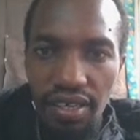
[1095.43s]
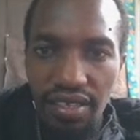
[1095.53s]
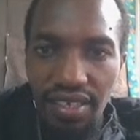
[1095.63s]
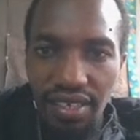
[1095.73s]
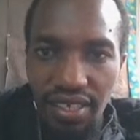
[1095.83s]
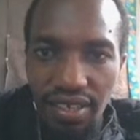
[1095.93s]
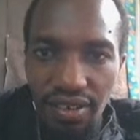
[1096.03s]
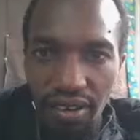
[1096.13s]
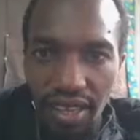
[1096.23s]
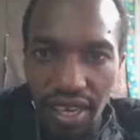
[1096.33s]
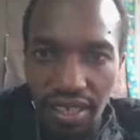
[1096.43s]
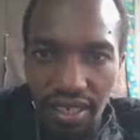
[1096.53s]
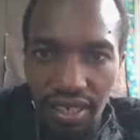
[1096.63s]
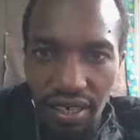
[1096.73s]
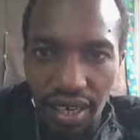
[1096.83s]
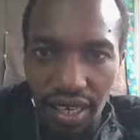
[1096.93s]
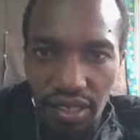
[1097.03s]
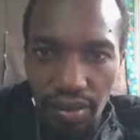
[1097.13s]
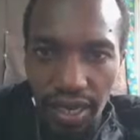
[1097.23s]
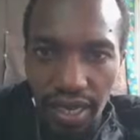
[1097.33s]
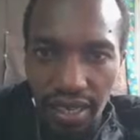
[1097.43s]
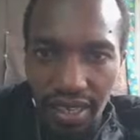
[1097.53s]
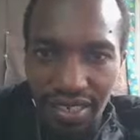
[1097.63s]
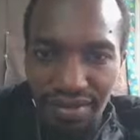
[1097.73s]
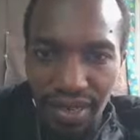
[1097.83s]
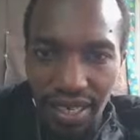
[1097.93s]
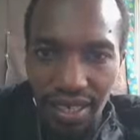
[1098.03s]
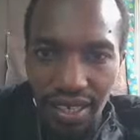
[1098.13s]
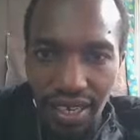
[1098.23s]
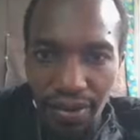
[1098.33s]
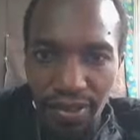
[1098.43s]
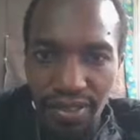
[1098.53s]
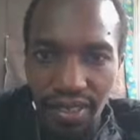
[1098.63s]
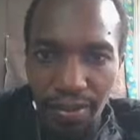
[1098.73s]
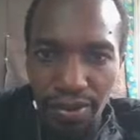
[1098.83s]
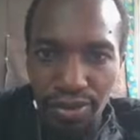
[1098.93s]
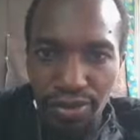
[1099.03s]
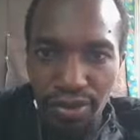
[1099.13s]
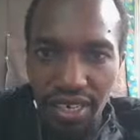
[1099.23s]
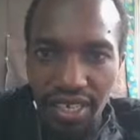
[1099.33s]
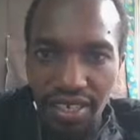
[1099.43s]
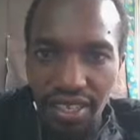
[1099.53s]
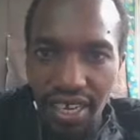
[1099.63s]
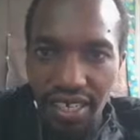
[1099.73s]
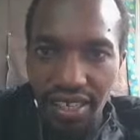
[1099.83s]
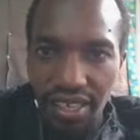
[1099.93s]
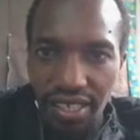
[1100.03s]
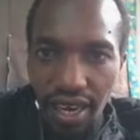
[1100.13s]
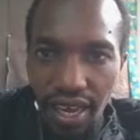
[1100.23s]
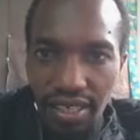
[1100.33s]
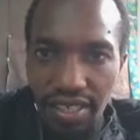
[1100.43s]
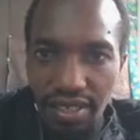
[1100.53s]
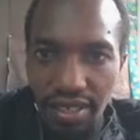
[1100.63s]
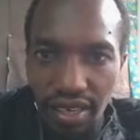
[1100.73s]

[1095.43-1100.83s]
Just ignore that customer engagement. I was supposed to edit that in the slides.